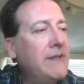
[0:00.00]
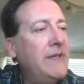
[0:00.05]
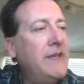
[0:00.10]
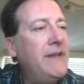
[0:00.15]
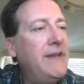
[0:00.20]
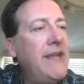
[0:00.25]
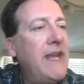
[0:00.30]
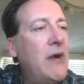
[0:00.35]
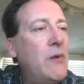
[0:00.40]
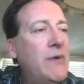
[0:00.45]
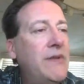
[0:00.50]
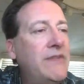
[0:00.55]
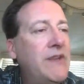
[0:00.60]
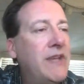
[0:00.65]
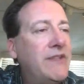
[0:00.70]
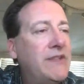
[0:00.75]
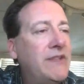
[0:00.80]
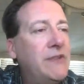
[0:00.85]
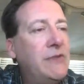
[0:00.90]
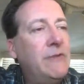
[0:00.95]
now we've
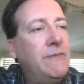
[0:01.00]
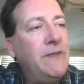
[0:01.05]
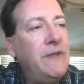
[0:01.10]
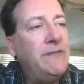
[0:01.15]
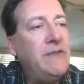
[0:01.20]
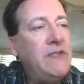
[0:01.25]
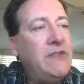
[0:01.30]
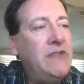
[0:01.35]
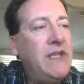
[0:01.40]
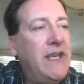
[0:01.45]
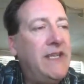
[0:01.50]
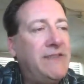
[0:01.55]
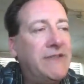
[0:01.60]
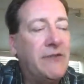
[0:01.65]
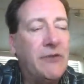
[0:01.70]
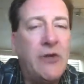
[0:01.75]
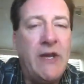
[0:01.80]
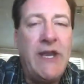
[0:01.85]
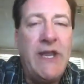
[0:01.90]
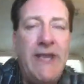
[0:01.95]
got the new 50 Shades of
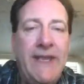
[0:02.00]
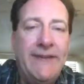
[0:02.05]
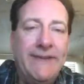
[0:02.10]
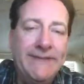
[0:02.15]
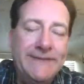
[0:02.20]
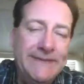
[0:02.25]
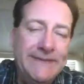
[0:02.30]
Grey,